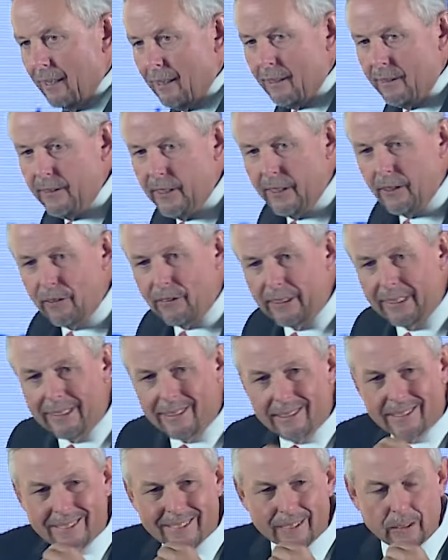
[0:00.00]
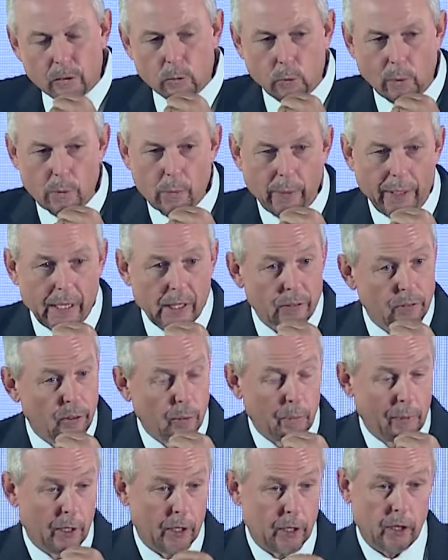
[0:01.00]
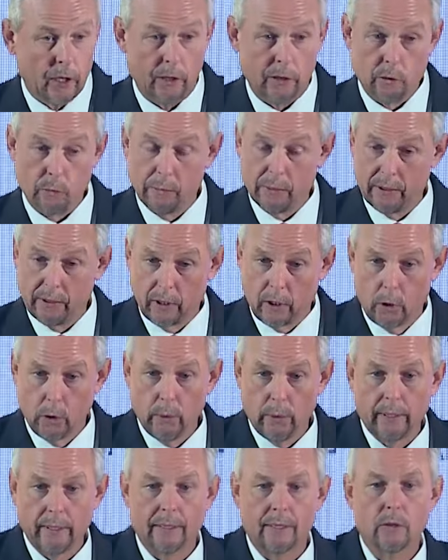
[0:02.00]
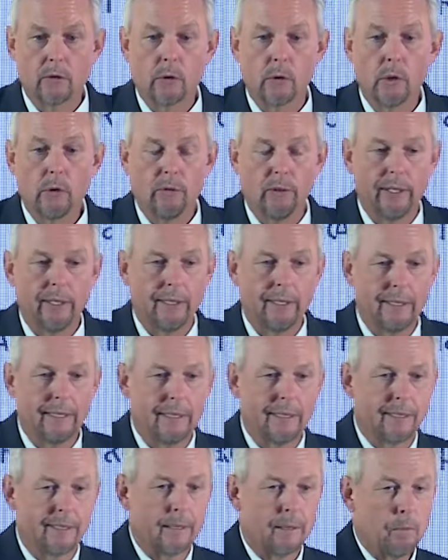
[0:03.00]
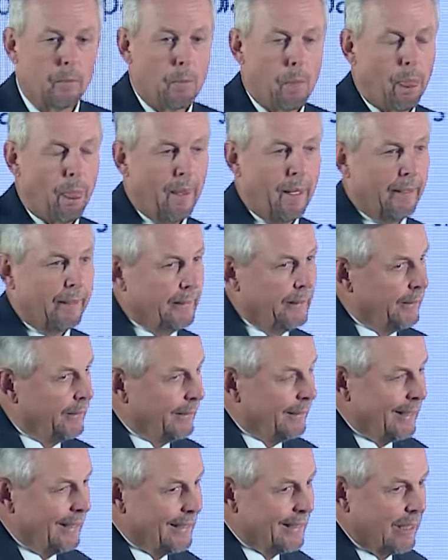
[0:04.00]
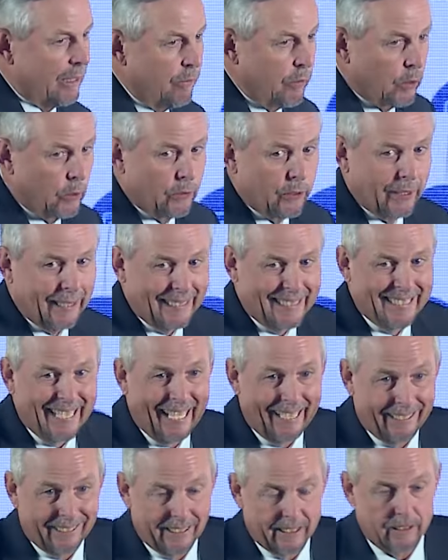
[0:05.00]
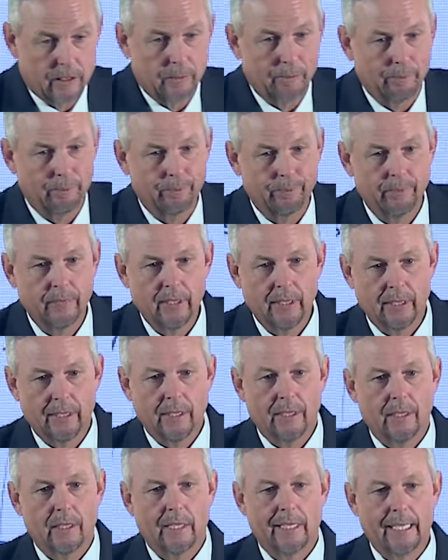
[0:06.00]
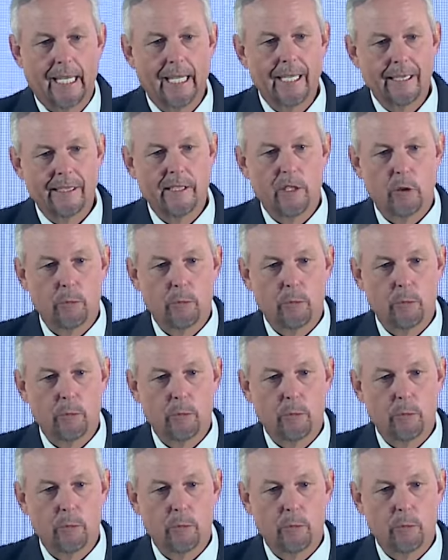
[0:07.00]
The other thing is, what we hear from a lot of customers, including in the survey, is it's difficult to get talent. Galaxy has